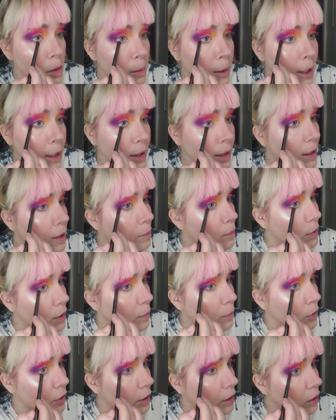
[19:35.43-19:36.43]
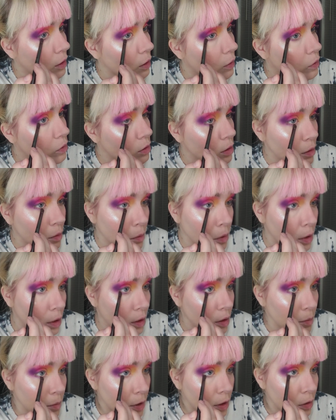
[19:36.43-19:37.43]
Kind of keeping it pretty close. I don't want it
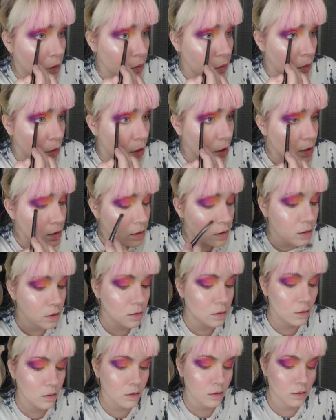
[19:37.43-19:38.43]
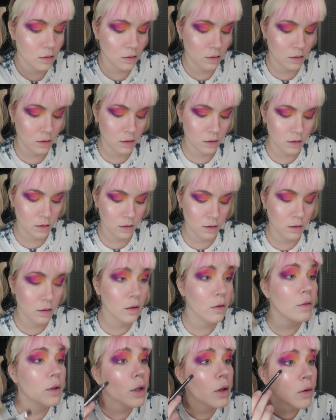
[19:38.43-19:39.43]
to be too crazy.
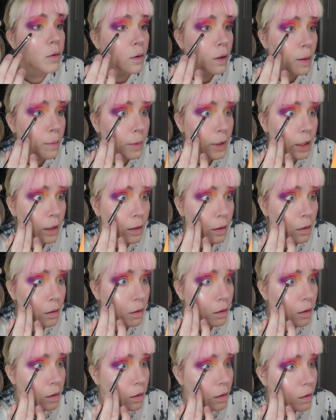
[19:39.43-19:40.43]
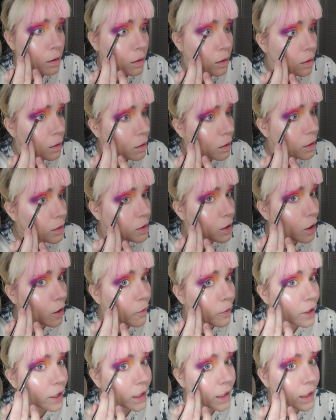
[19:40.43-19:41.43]
You know, I mean, it's
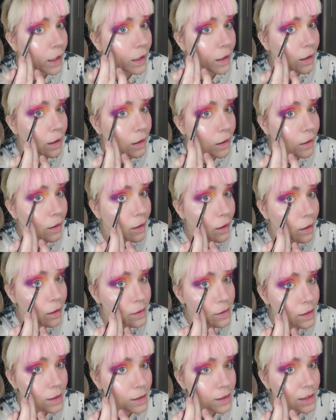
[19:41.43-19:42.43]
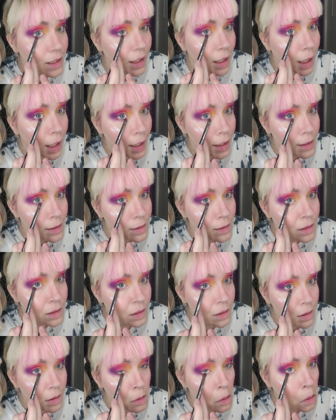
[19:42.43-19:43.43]
already like sunset eyes.
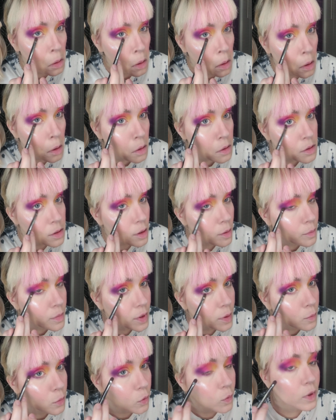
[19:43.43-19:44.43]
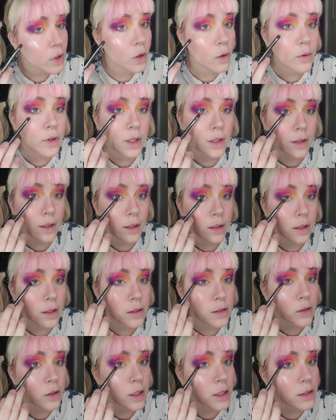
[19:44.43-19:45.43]
Some people would already think
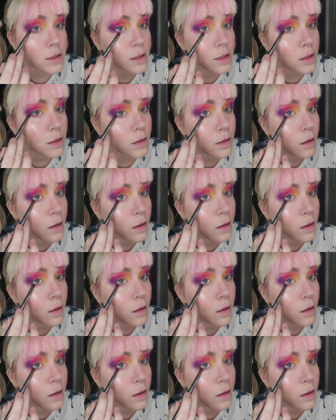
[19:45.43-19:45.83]
that's crazy.